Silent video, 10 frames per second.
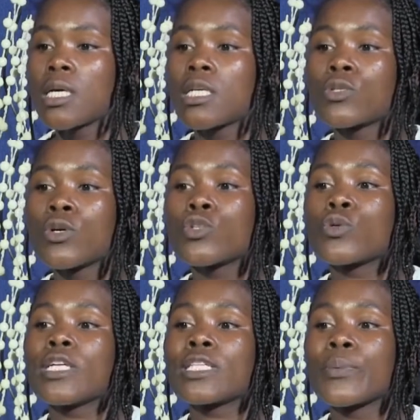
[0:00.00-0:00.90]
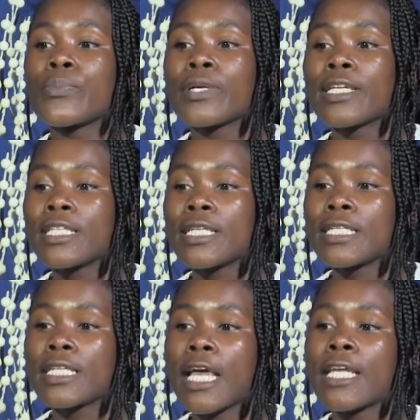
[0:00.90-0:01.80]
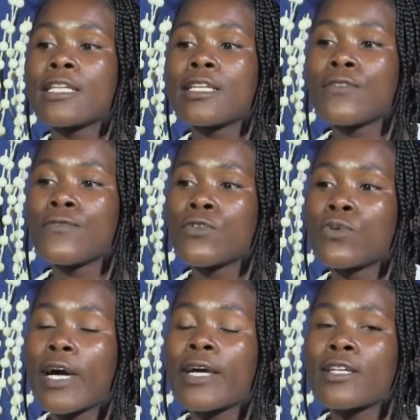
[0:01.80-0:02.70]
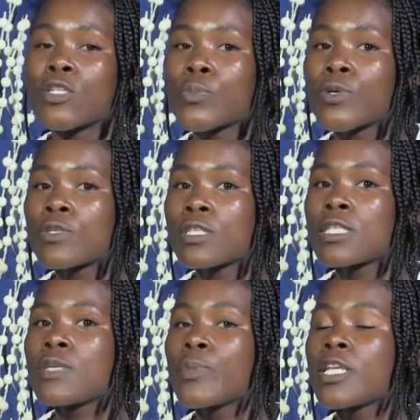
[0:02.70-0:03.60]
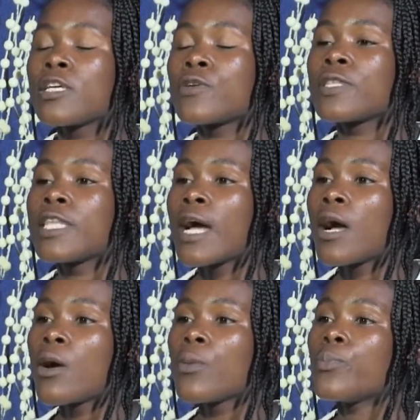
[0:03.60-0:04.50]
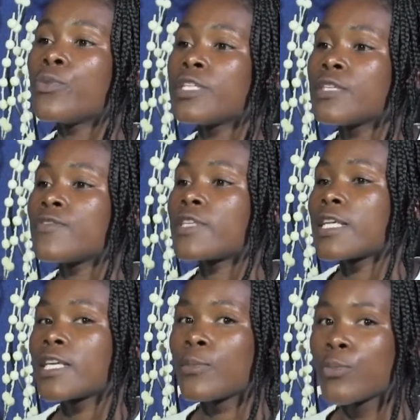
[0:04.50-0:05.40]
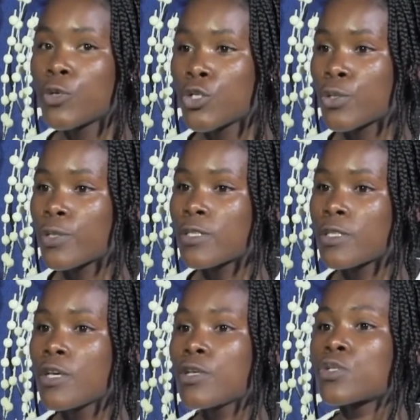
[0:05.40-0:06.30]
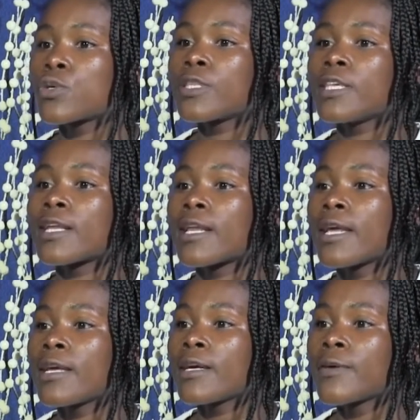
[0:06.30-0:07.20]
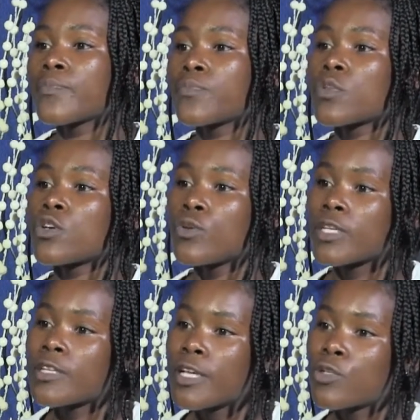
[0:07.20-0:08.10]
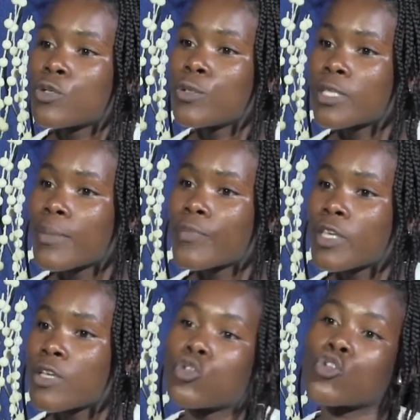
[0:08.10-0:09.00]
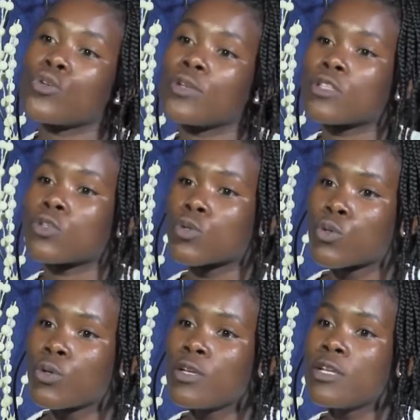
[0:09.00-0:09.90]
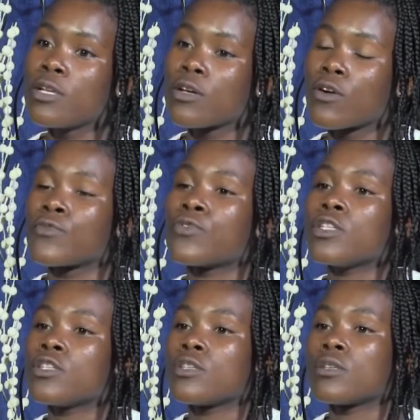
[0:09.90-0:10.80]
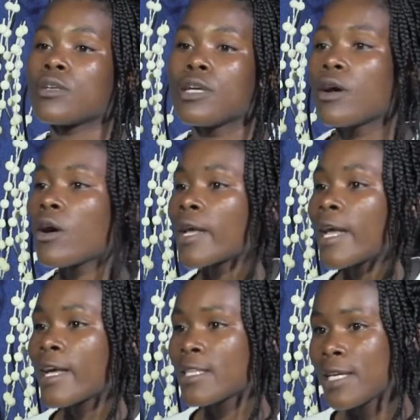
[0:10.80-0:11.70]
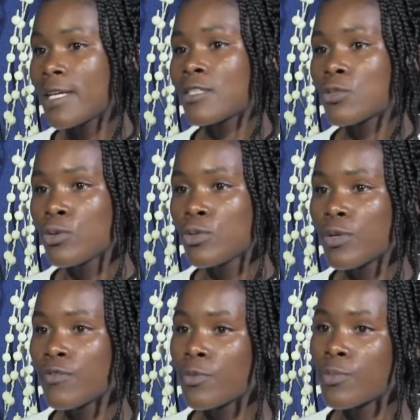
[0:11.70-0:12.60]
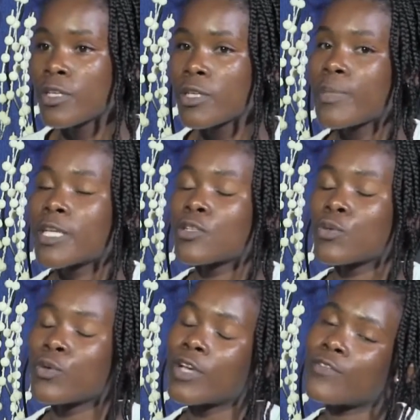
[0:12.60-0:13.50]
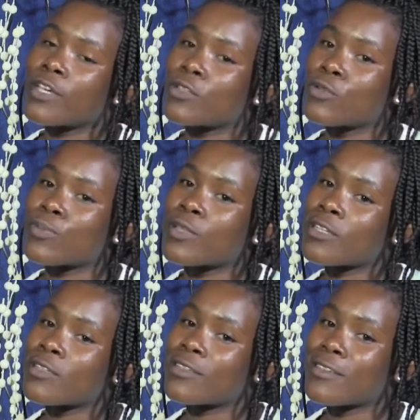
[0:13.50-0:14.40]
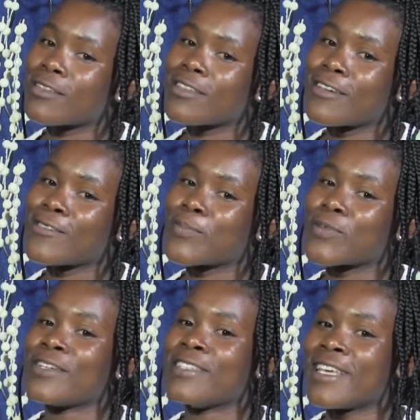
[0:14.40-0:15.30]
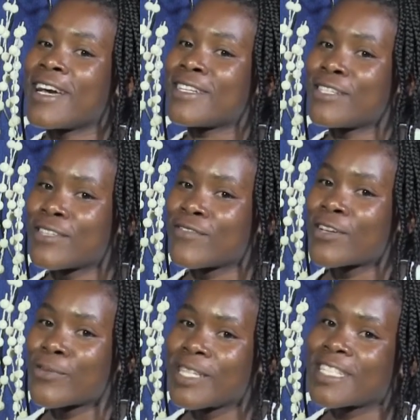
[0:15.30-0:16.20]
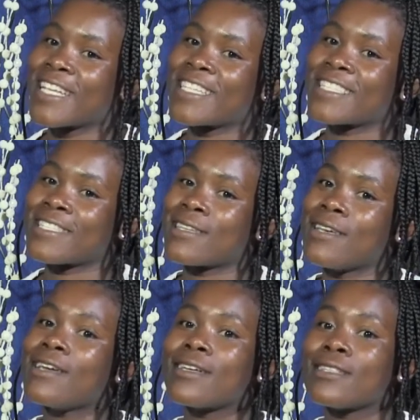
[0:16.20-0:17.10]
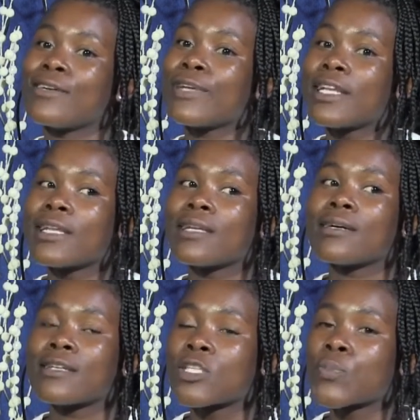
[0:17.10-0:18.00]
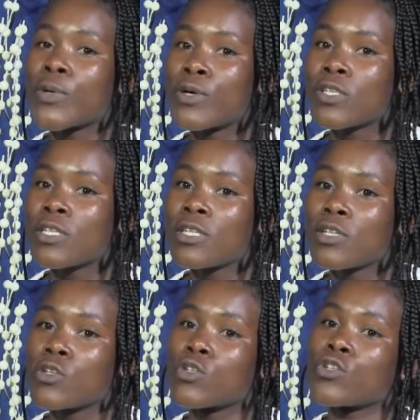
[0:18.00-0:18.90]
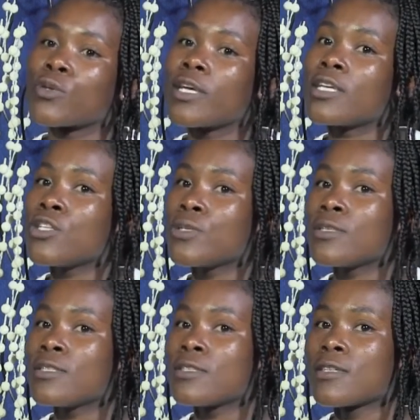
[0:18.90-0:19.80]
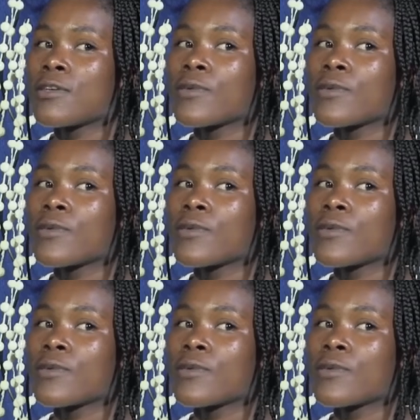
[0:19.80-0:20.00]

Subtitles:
is going to interpret it and give you a response depending on their motives and emotions. So they're like, you're trying to do something, to you it's good, of which, okay, I can say it's good to everybody, but we have that group, the group called the anti-environmentalists. They will respond to your issues